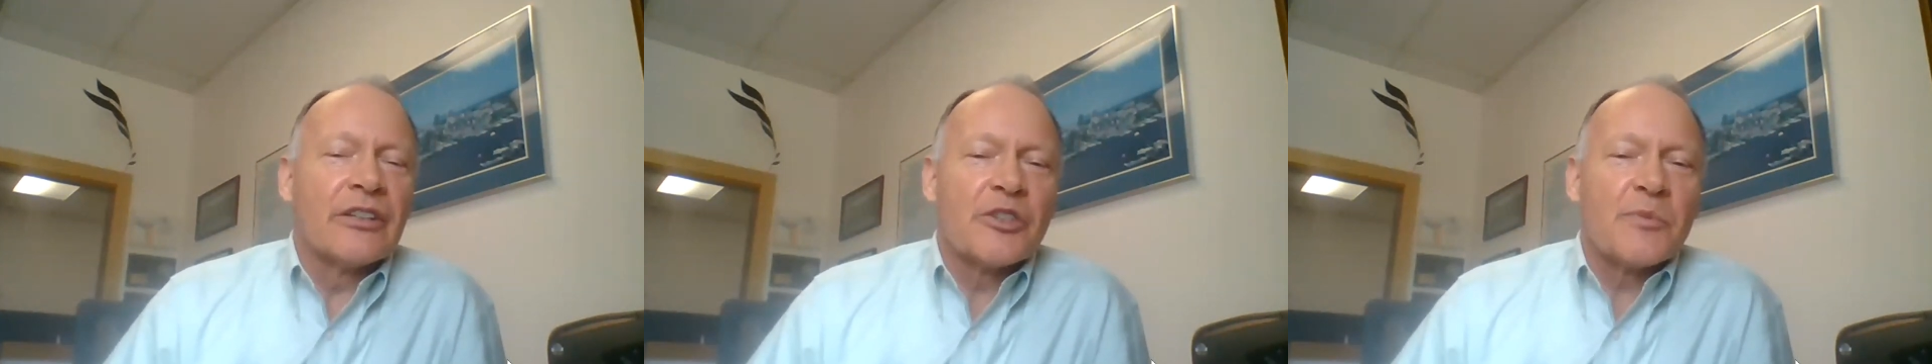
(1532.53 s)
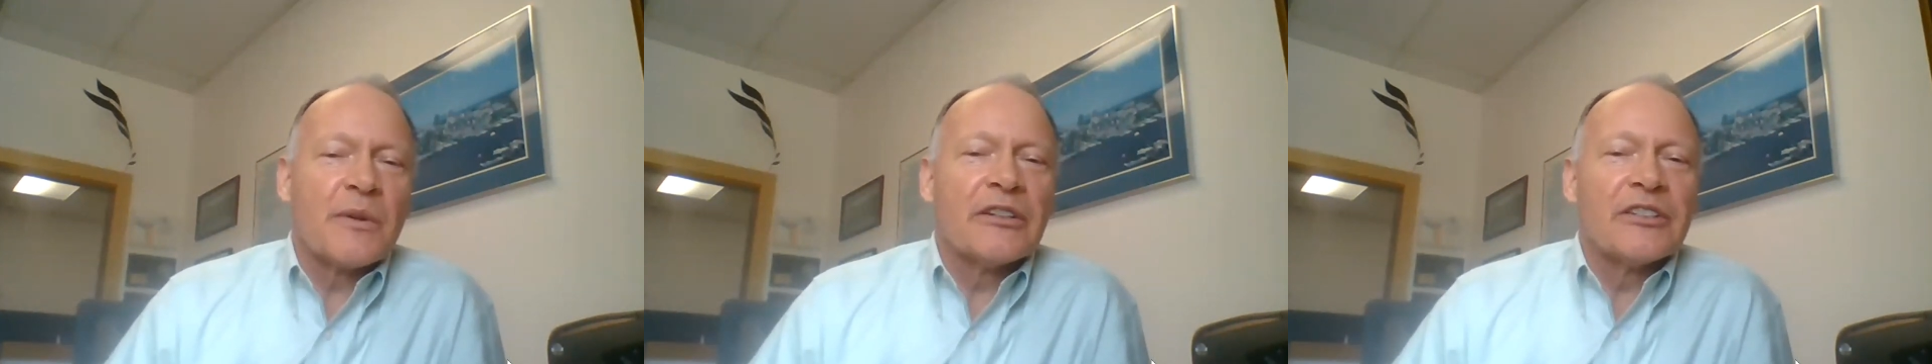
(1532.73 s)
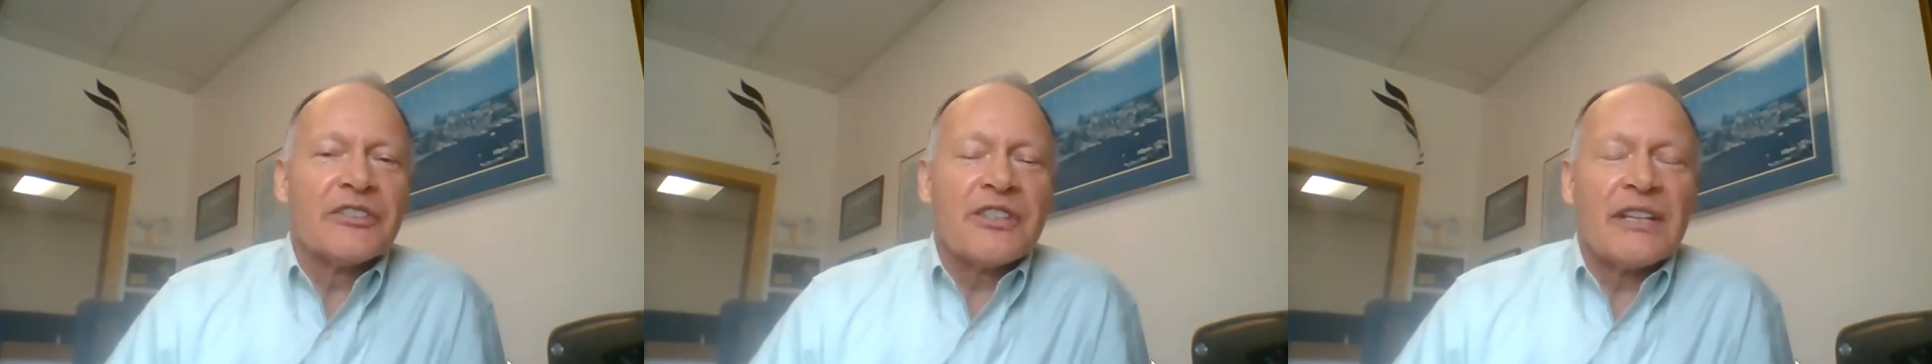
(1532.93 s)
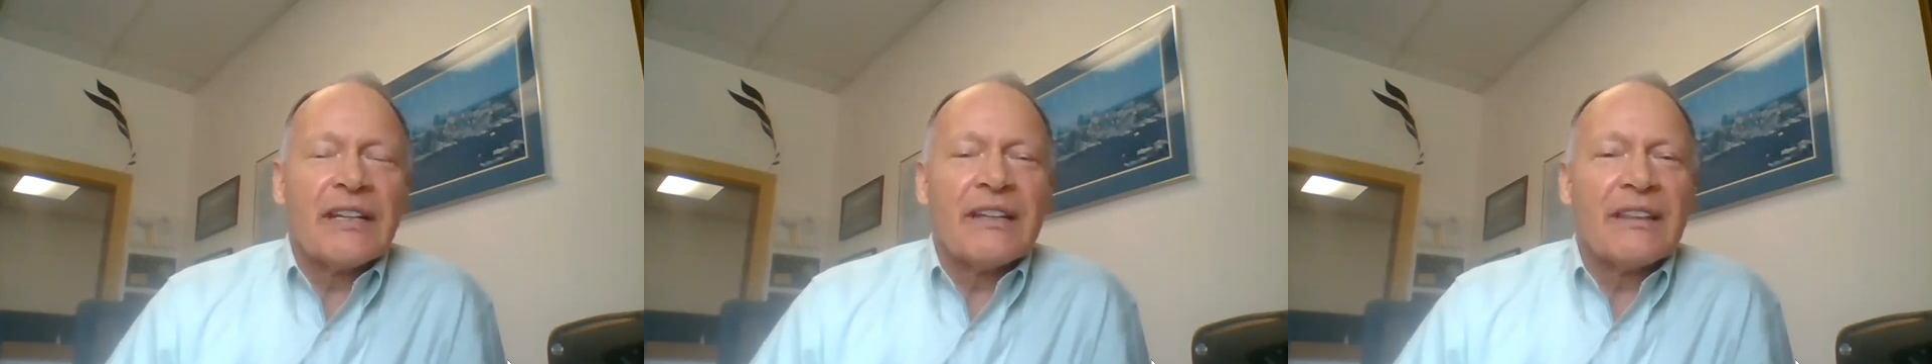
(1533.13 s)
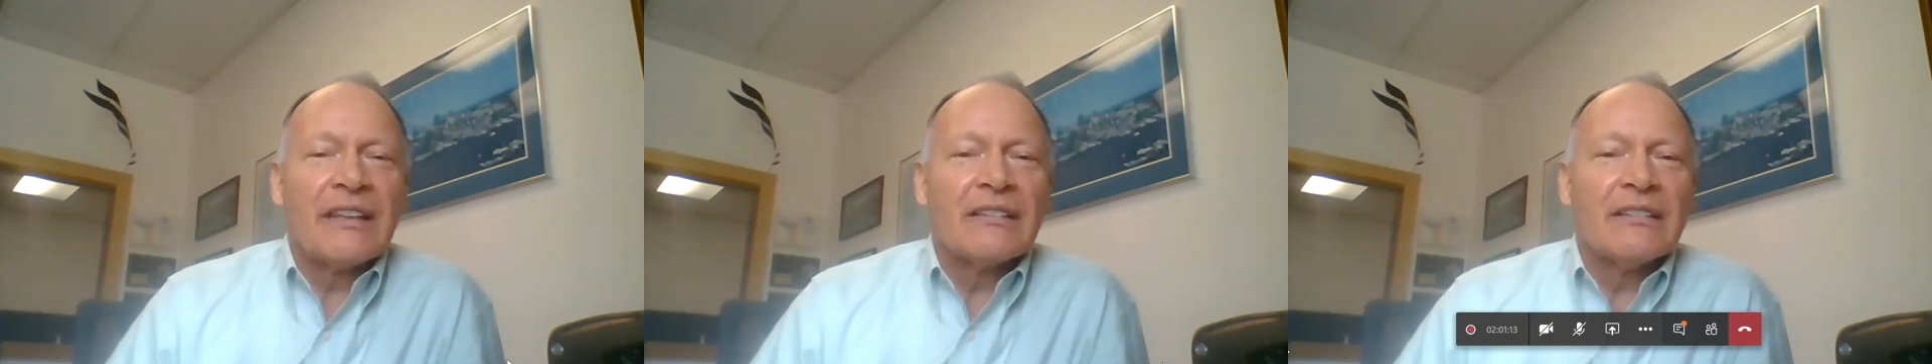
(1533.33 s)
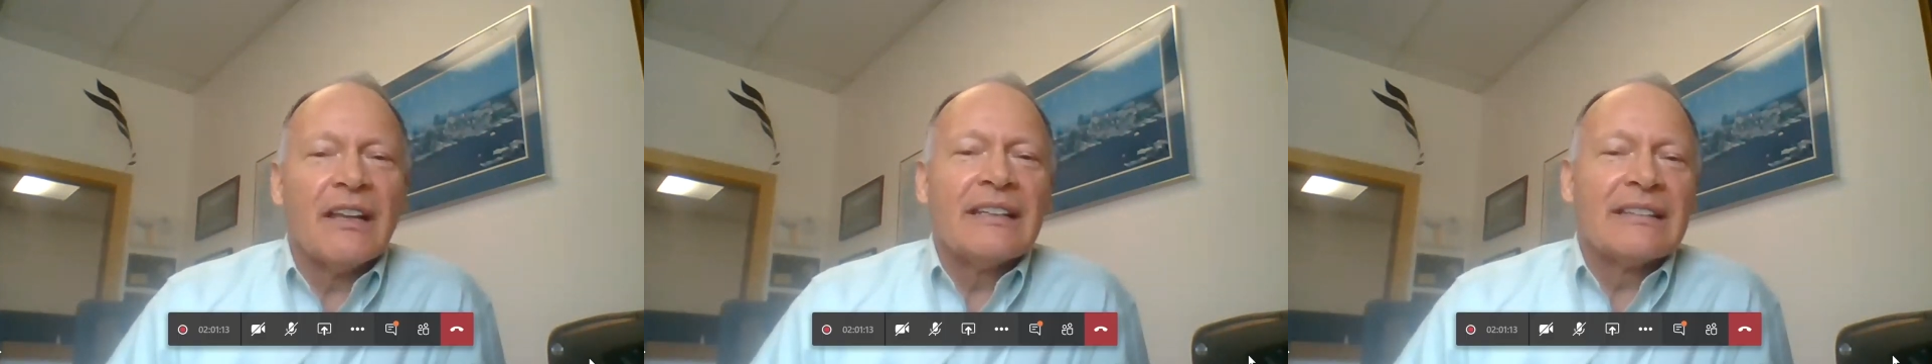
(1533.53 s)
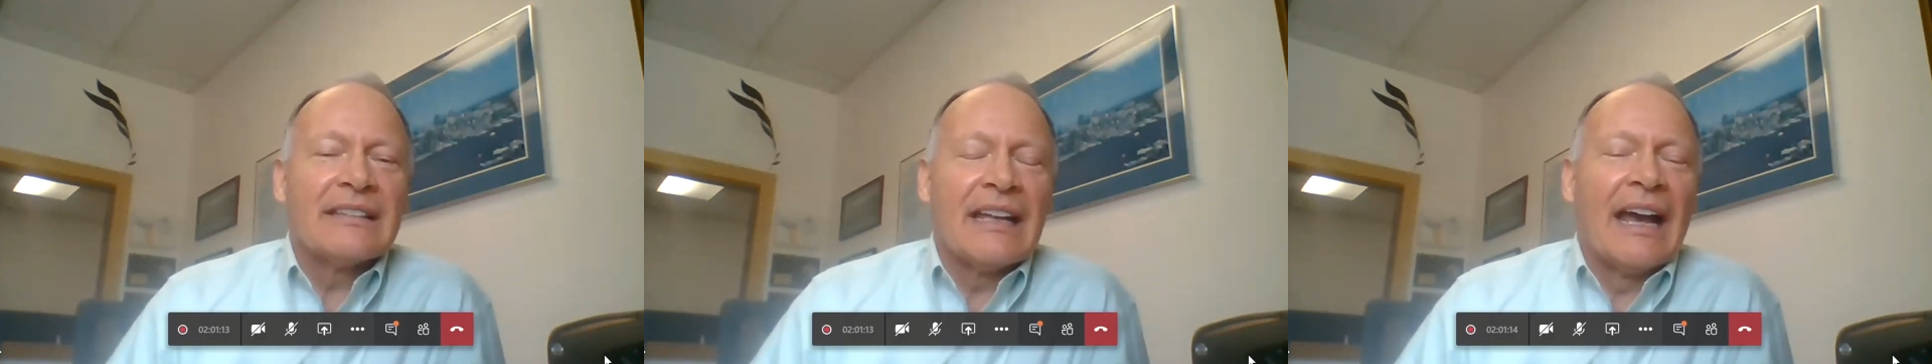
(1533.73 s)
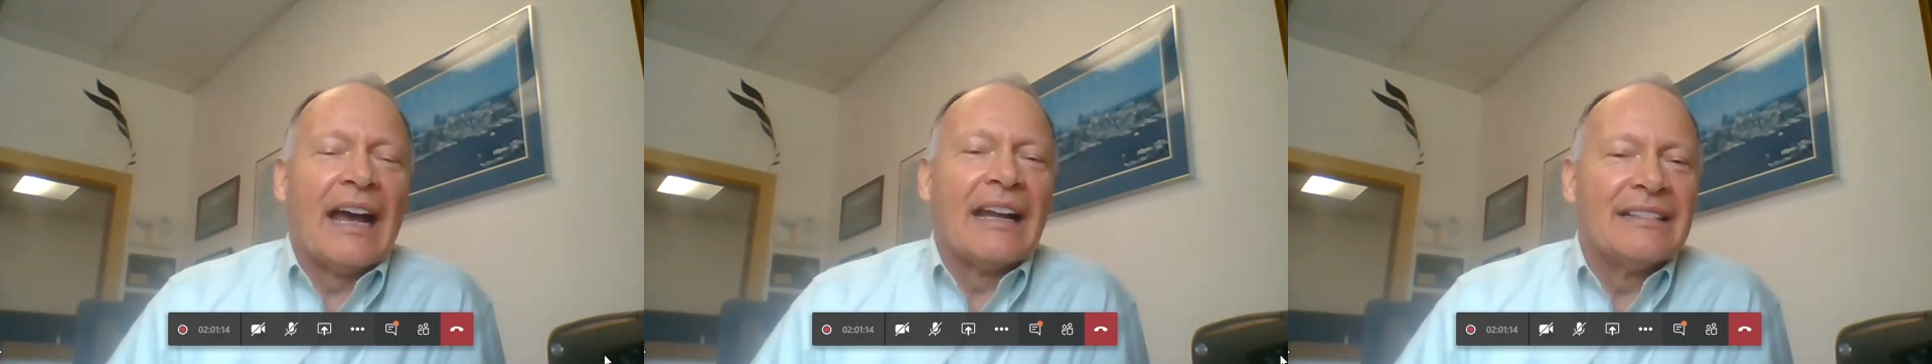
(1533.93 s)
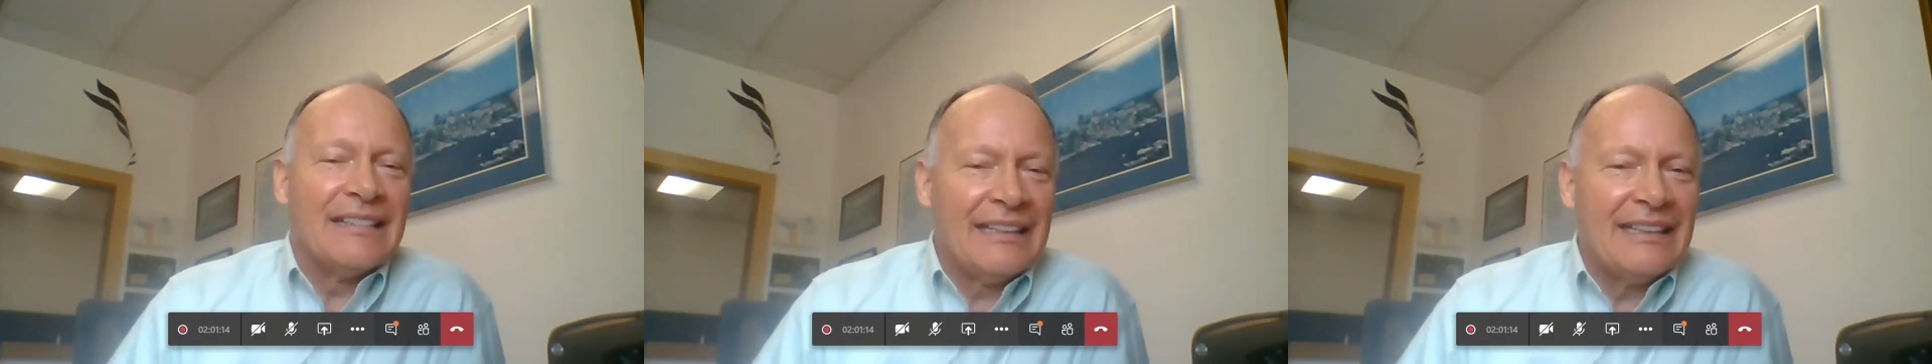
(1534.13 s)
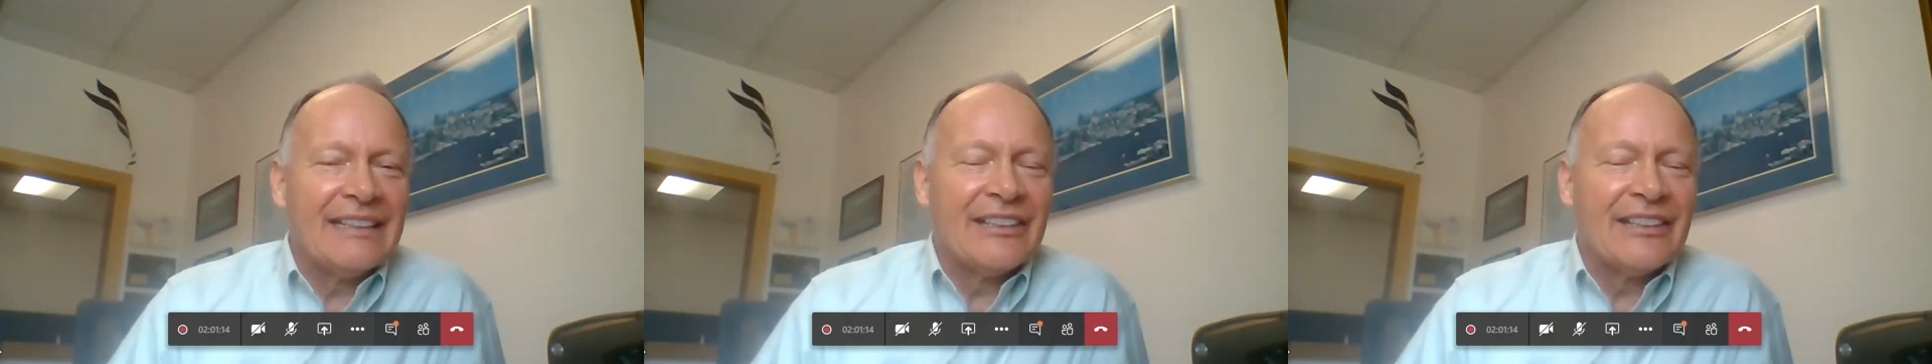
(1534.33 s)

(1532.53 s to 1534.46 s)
to experience anything like that.